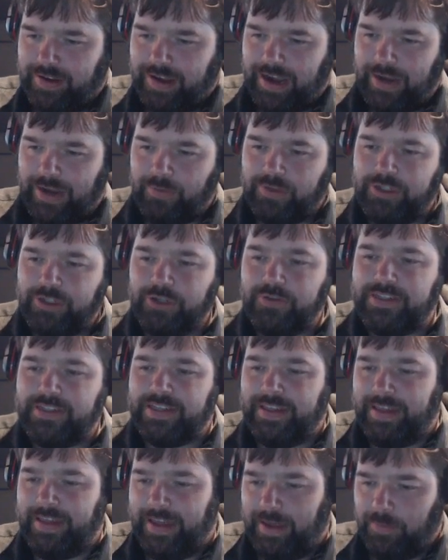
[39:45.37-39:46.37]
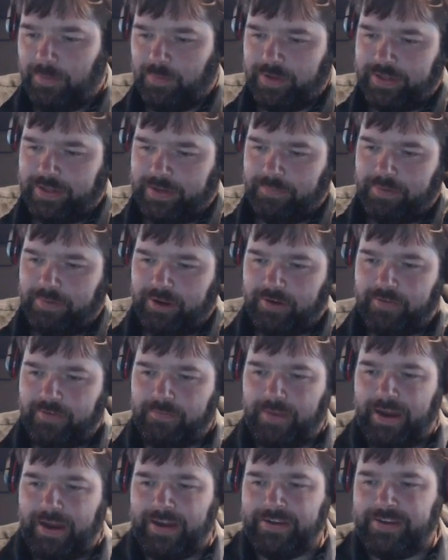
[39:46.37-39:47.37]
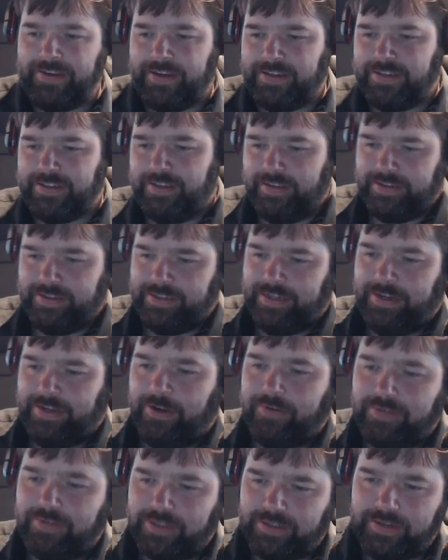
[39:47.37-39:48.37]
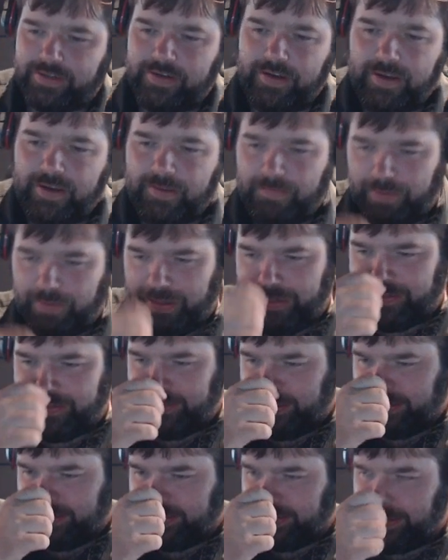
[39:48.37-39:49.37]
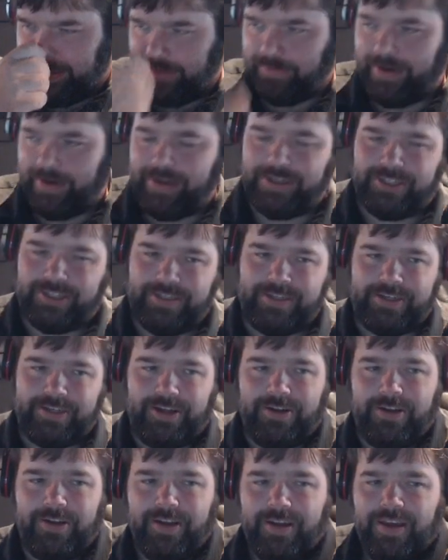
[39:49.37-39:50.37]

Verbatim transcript: I will do to them what the of Man does to the Xenos. Blessed is the enraged Sisko.